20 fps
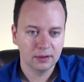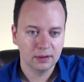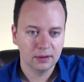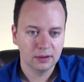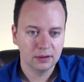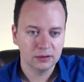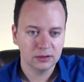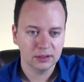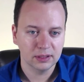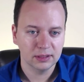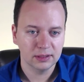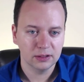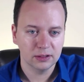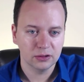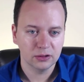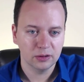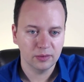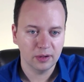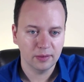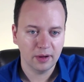So I guess this
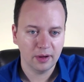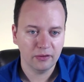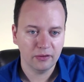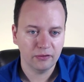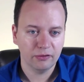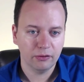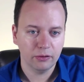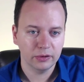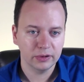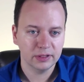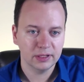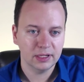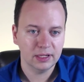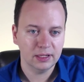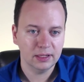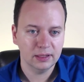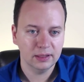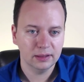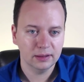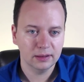should be about
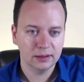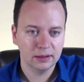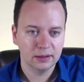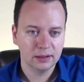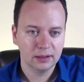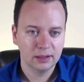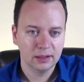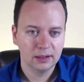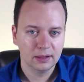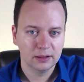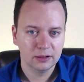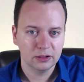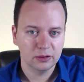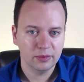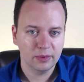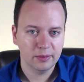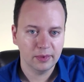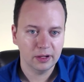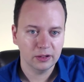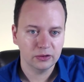14, should be
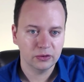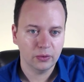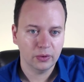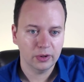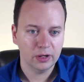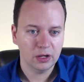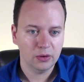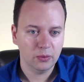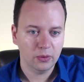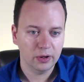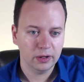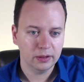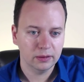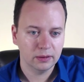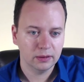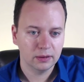about 21.